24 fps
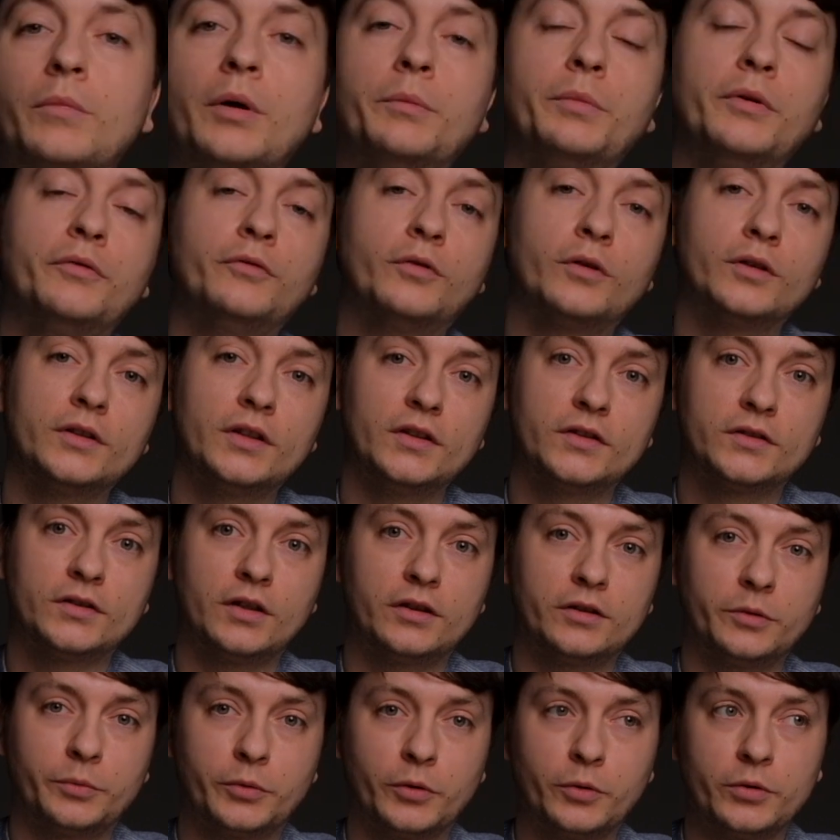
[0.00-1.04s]
But before they
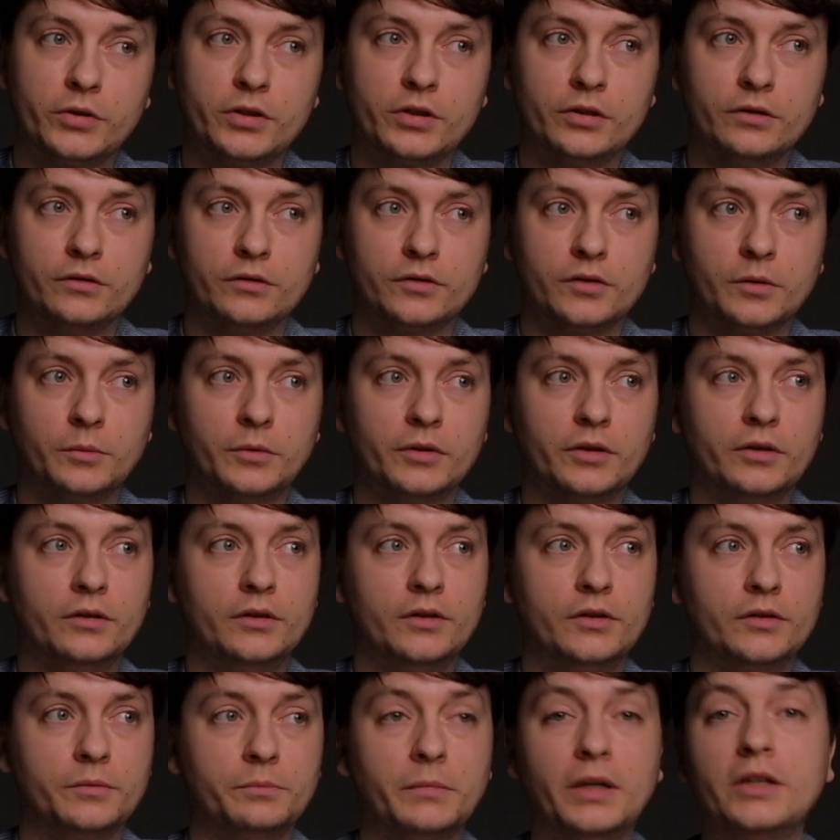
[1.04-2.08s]
start approaching some of
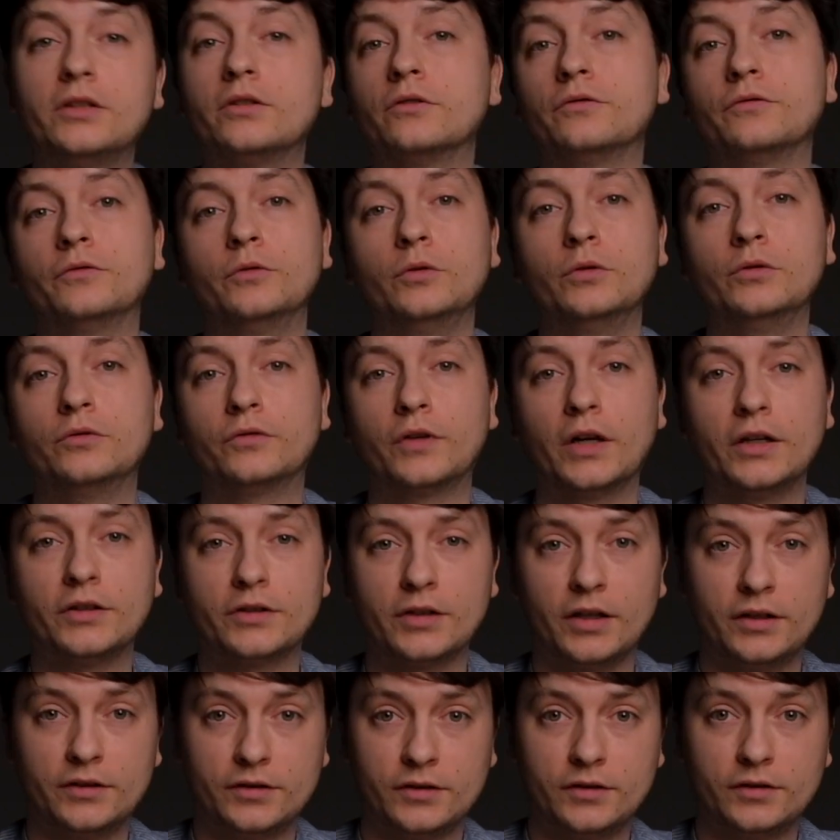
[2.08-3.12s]
these major food
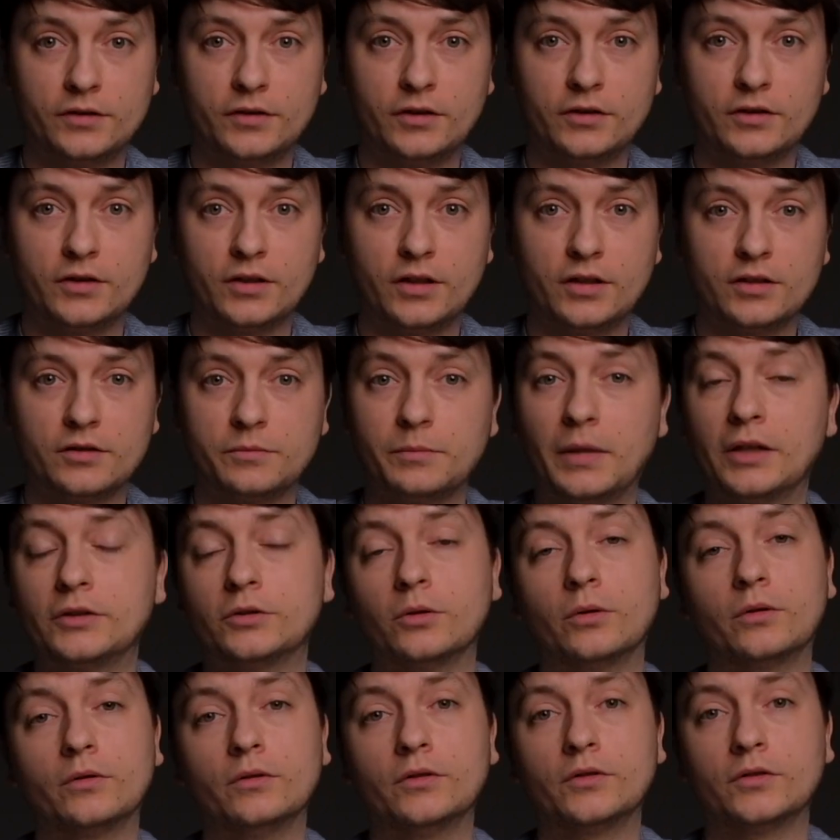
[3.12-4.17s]
franchises such as
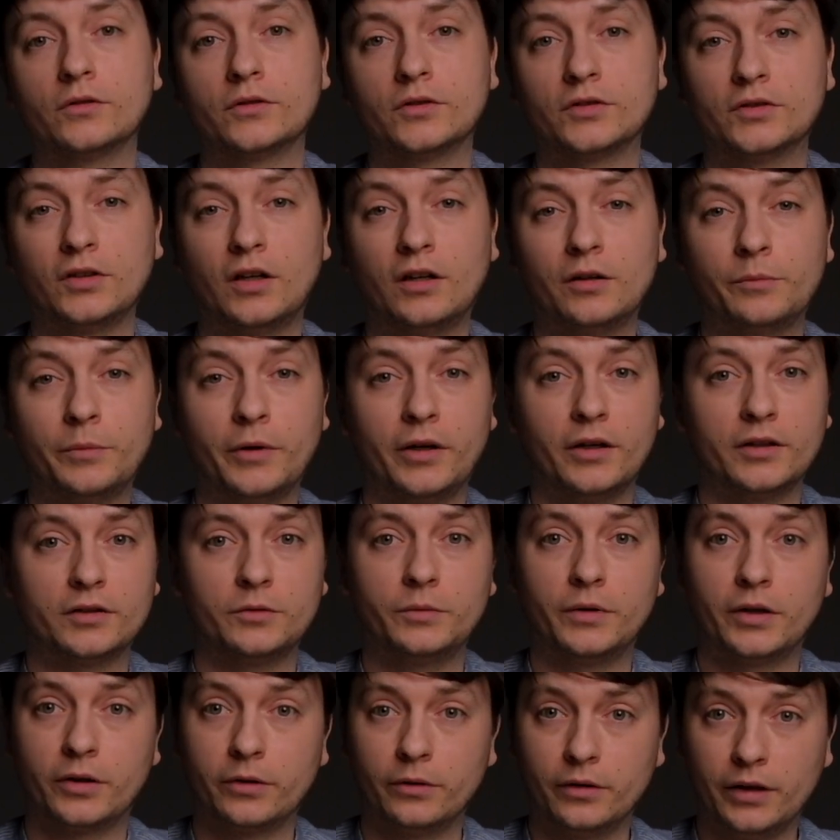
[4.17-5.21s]
McDonald's or Starbucks
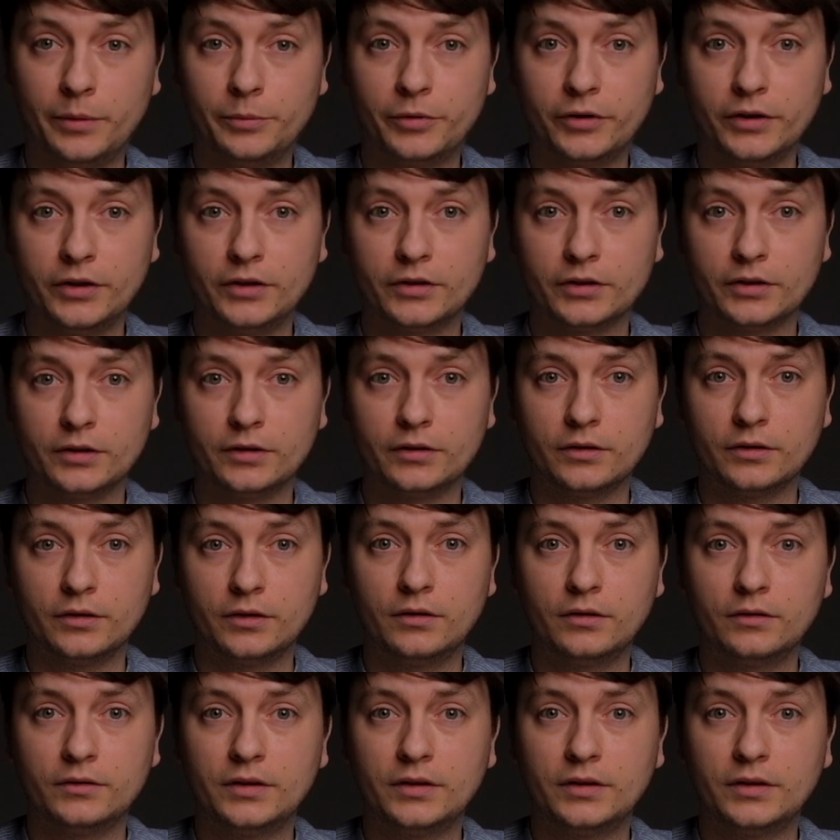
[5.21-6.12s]
with a collaboration,